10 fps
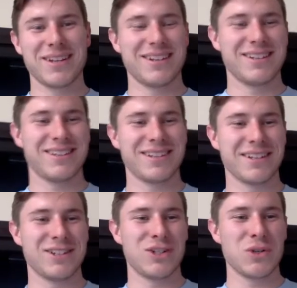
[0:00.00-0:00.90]
to
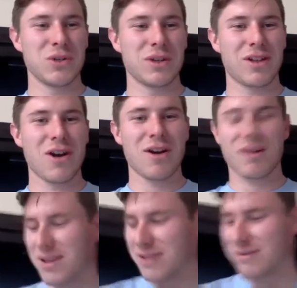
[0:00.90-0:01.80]
the Chew the Clock
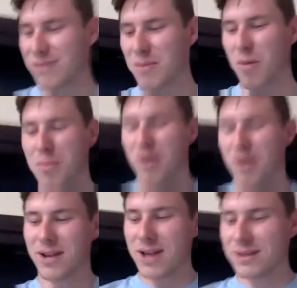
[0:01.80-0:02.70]
football
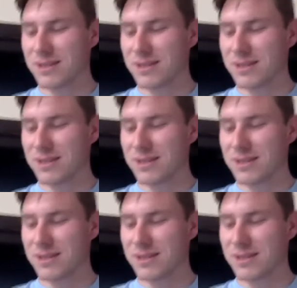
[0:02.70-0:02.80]
podcast.